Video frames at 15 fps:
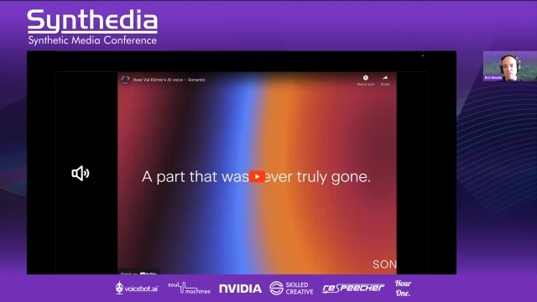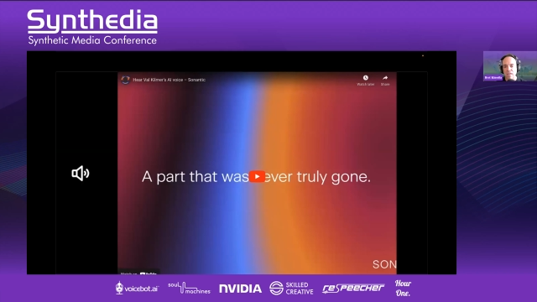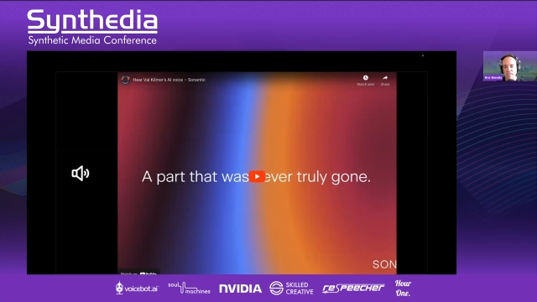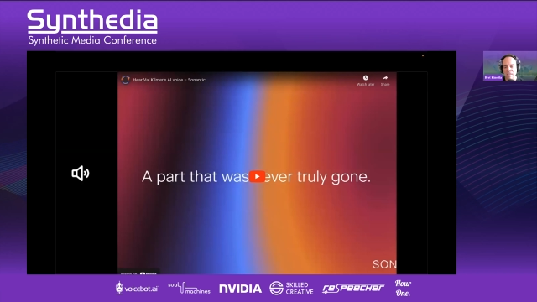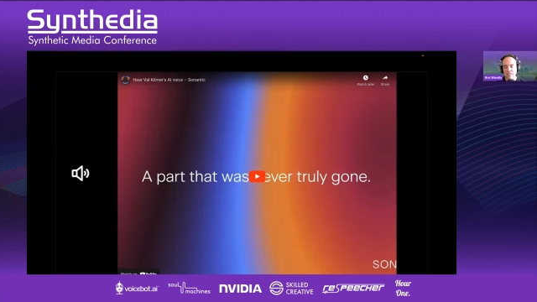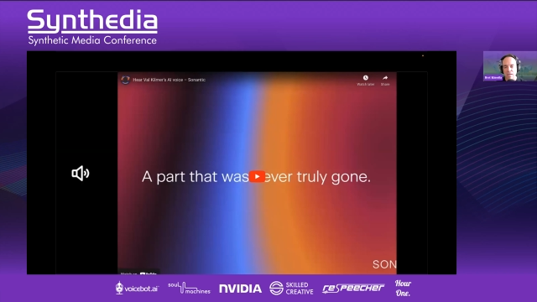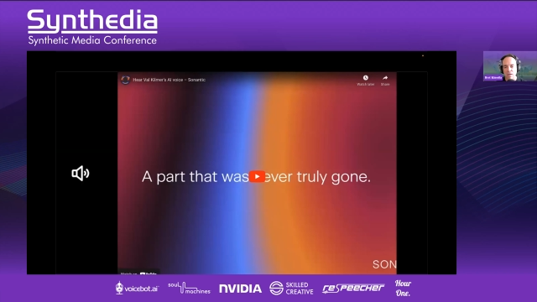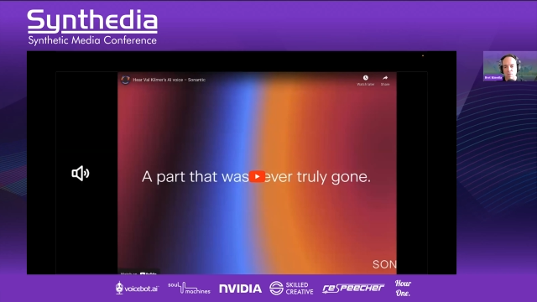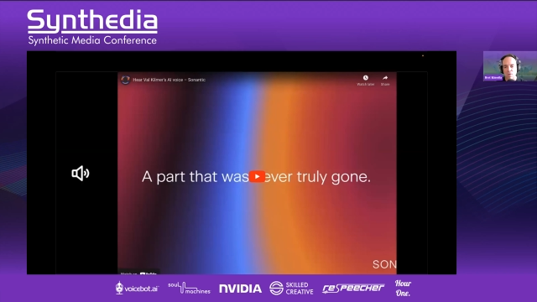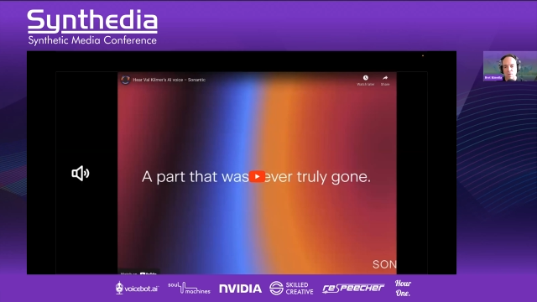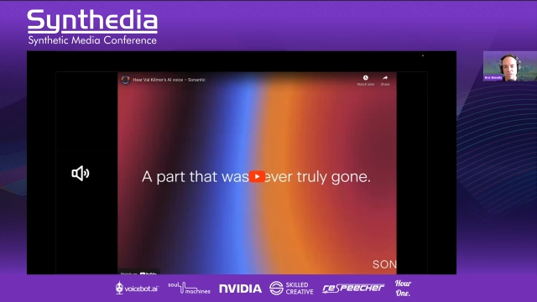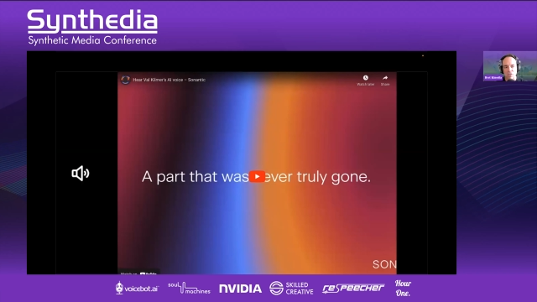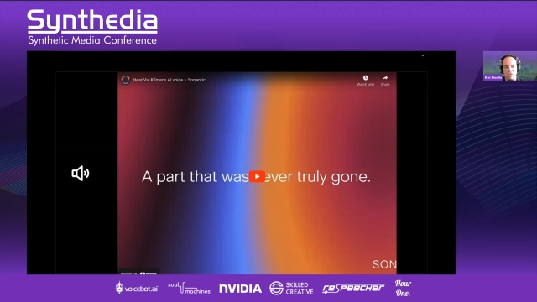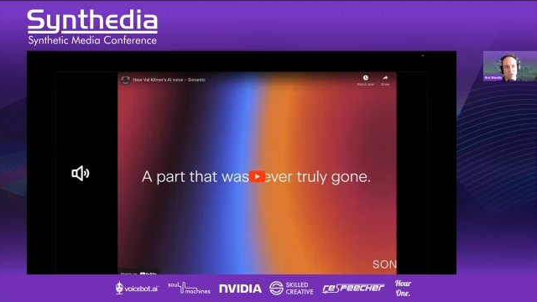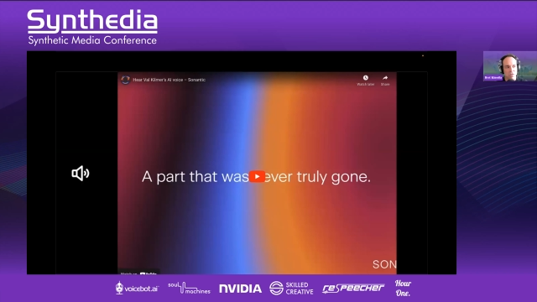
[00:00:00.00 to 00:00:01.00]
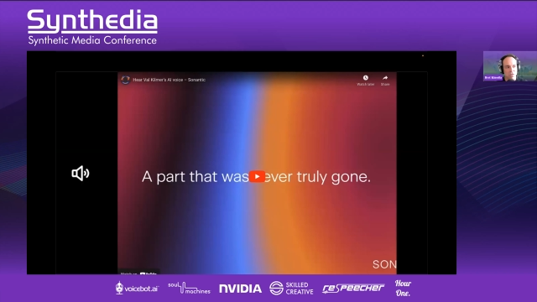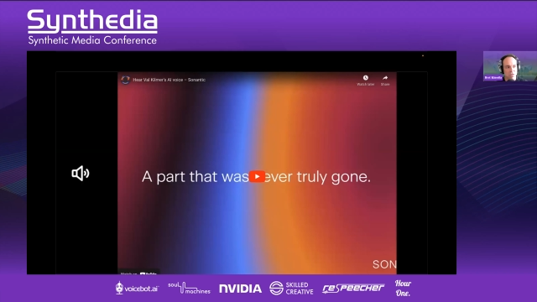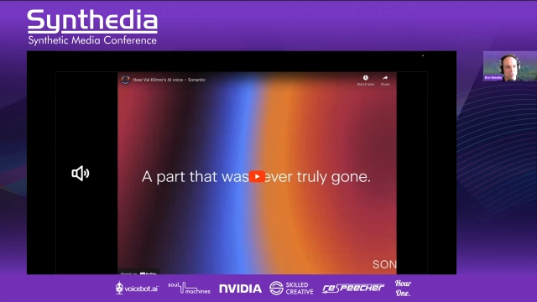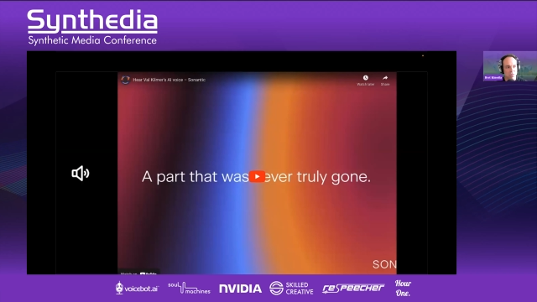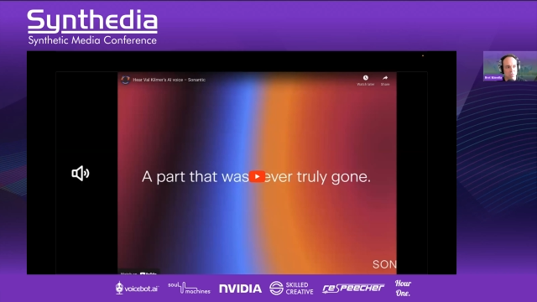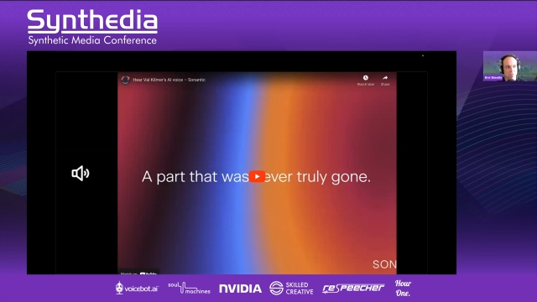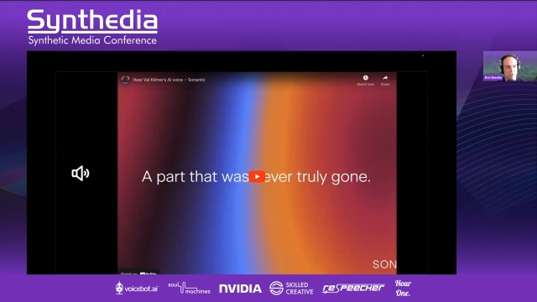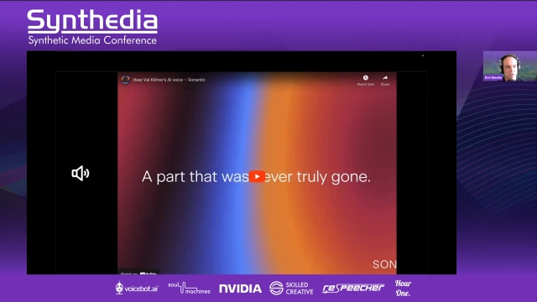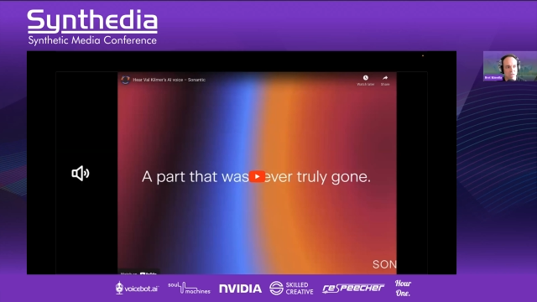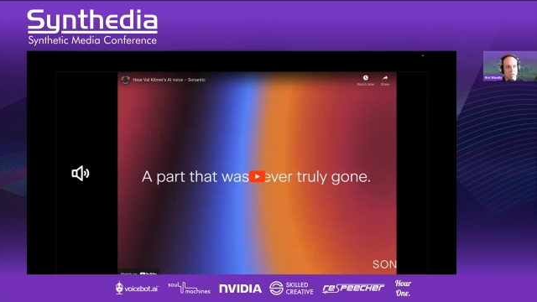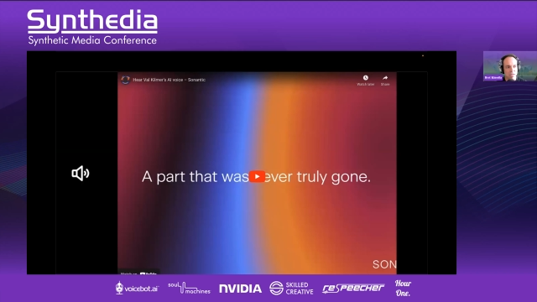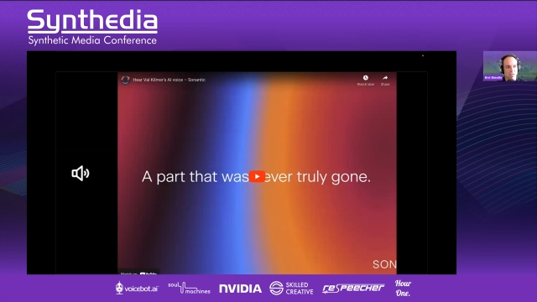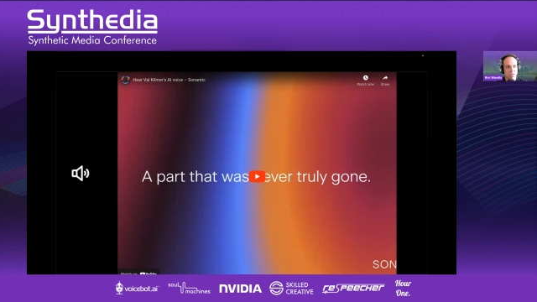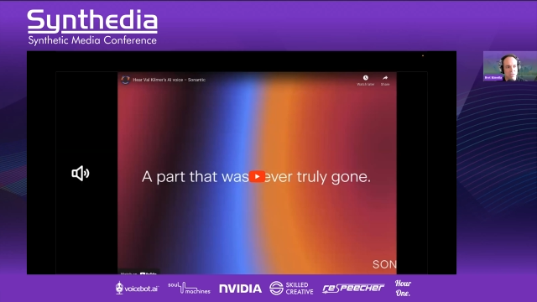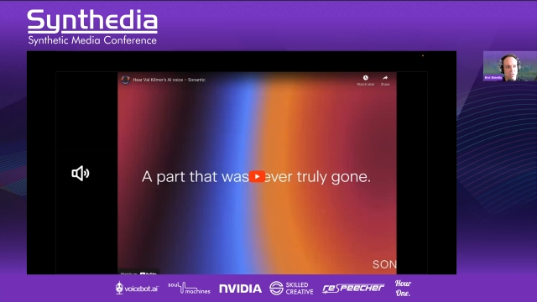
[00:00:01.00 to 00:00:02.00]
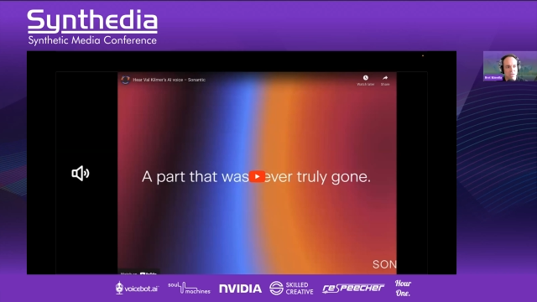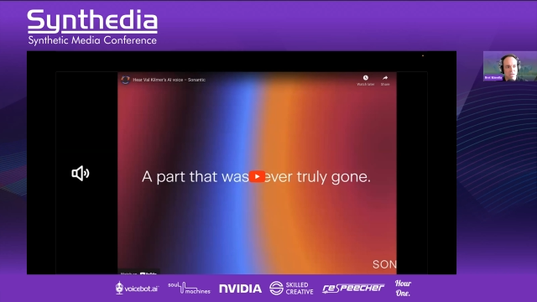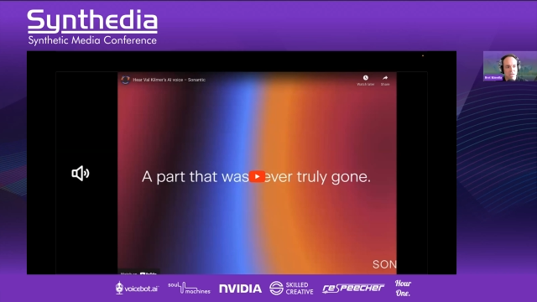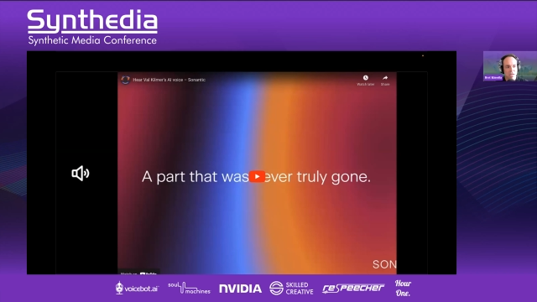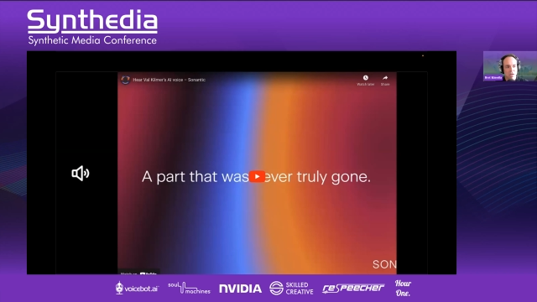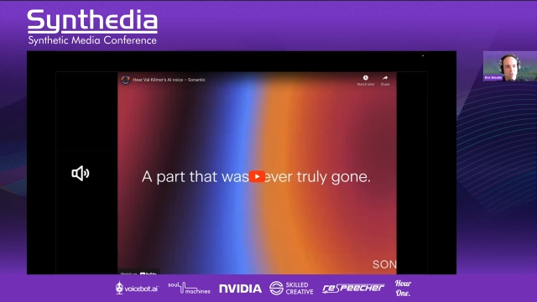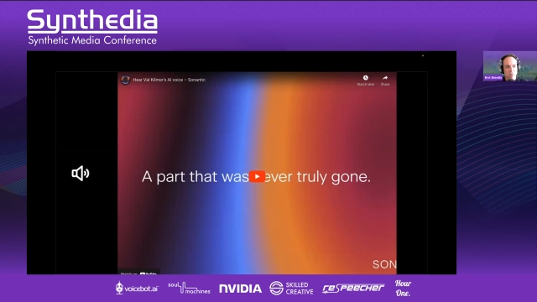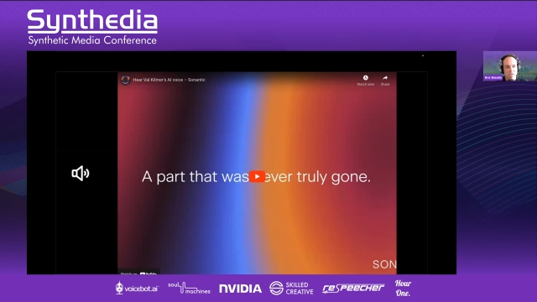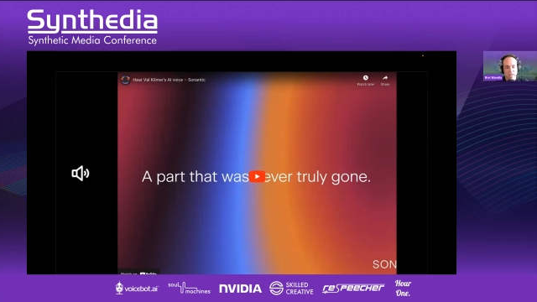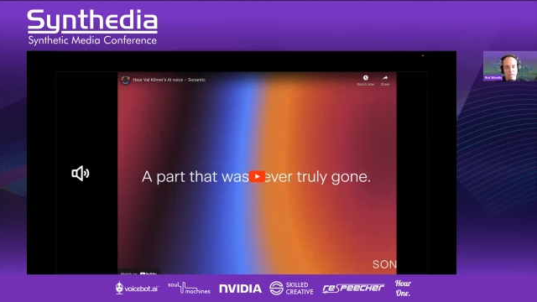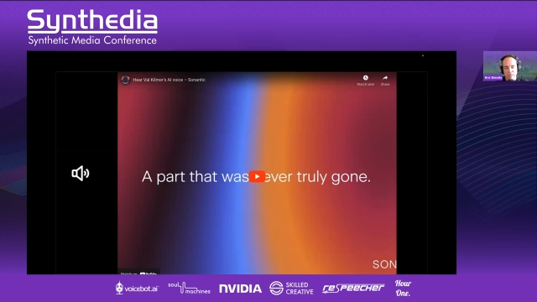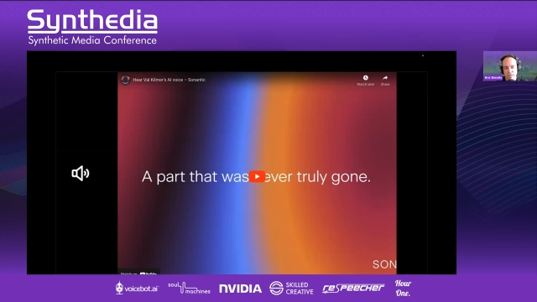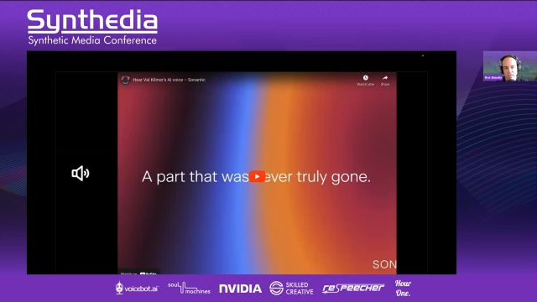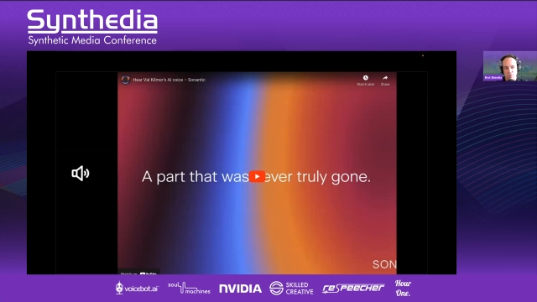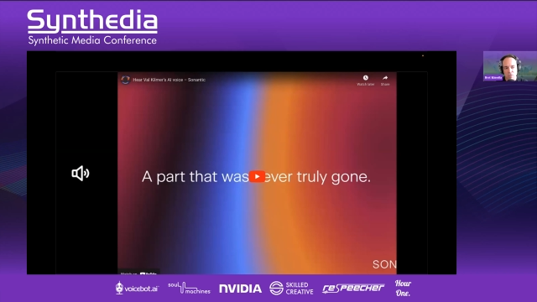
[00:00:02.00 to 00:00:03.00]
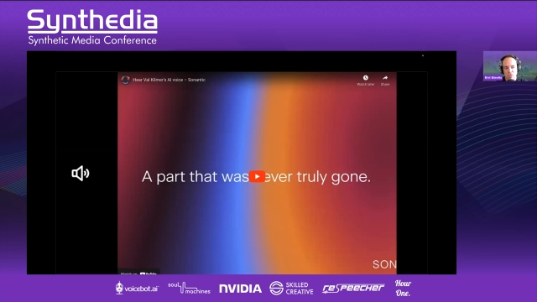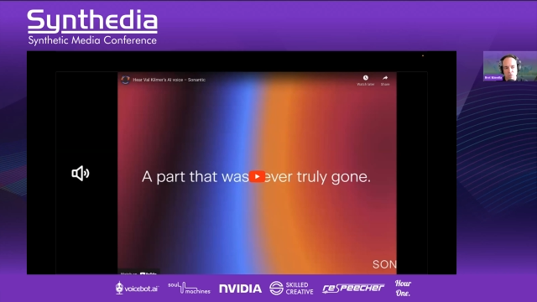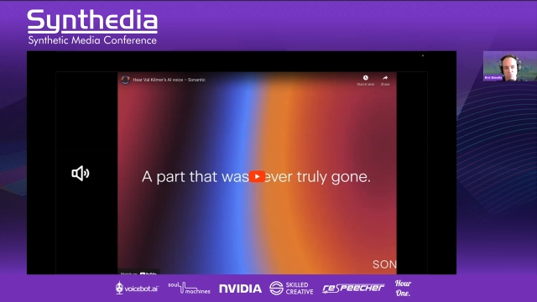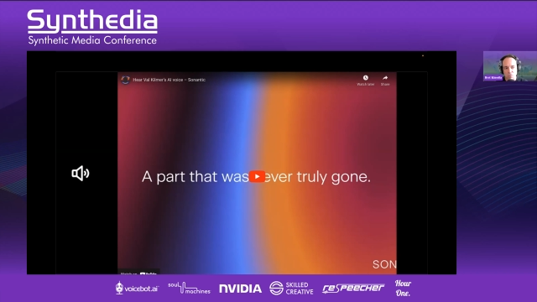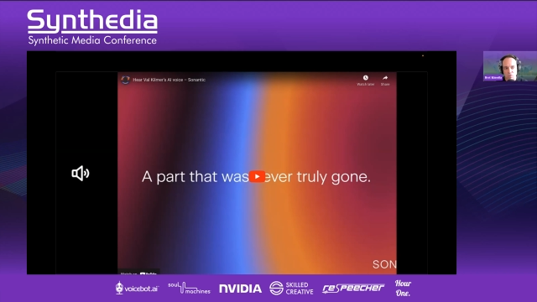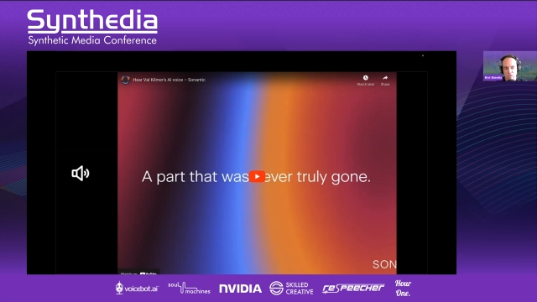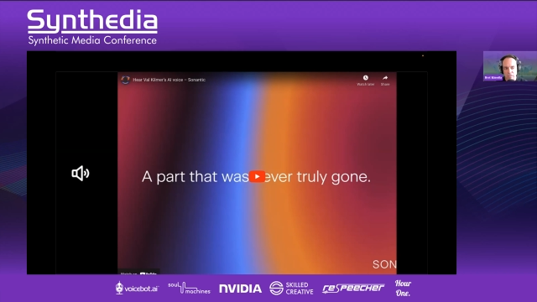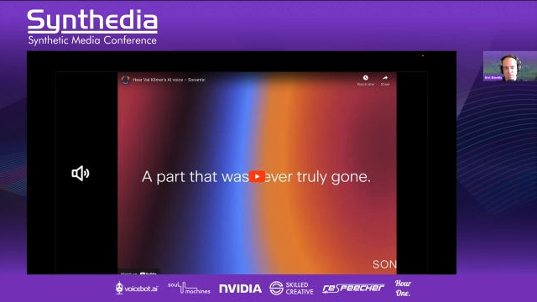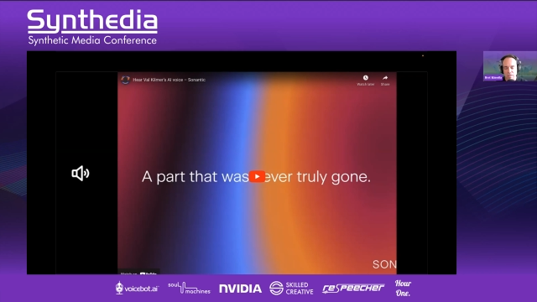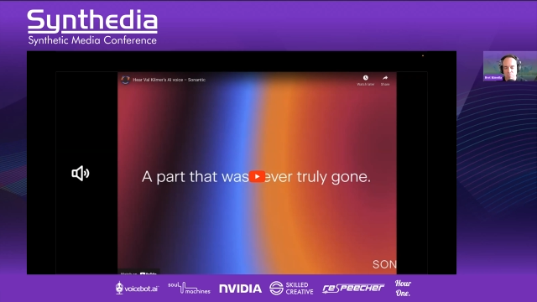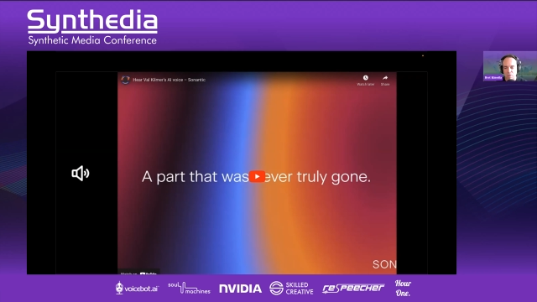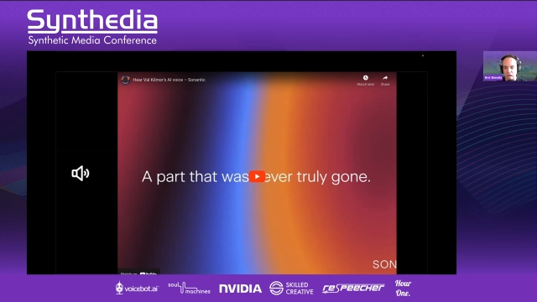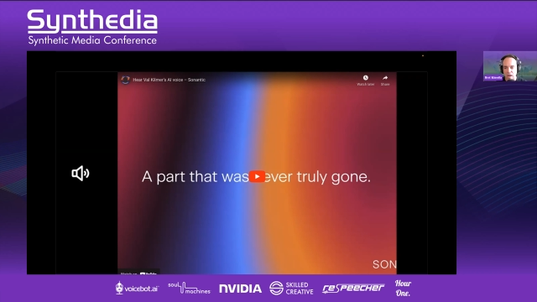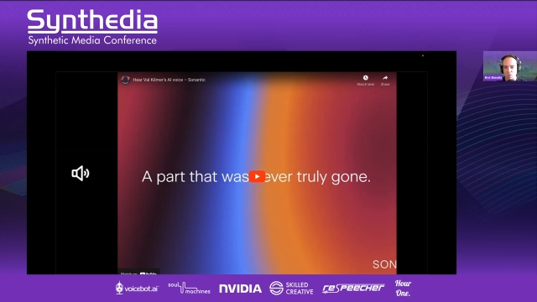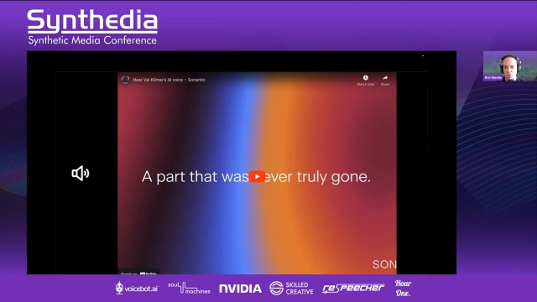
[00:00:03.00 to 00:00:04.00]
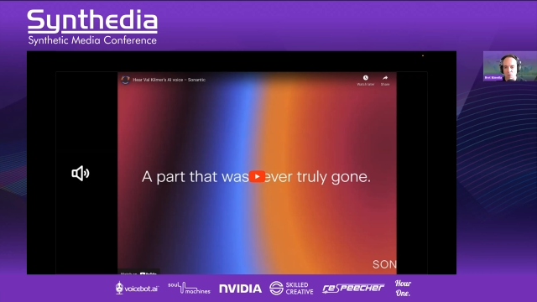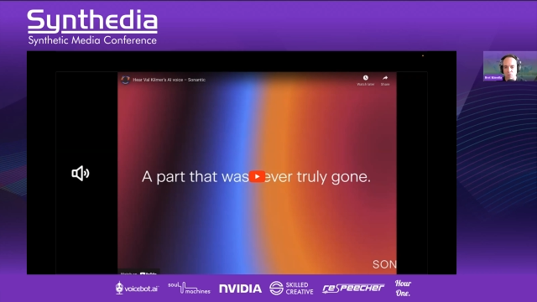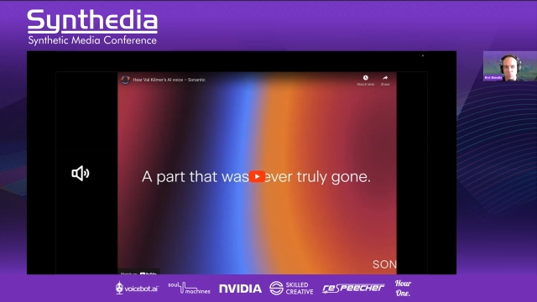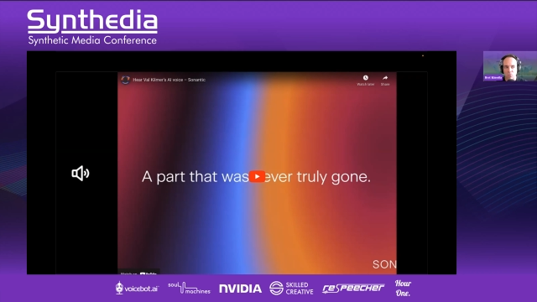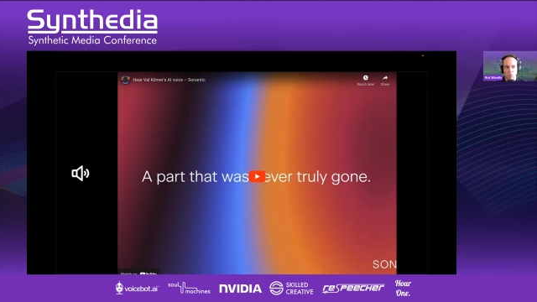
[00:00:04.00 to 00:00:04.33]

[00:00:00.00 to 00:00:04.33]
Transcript: (no speaker visible)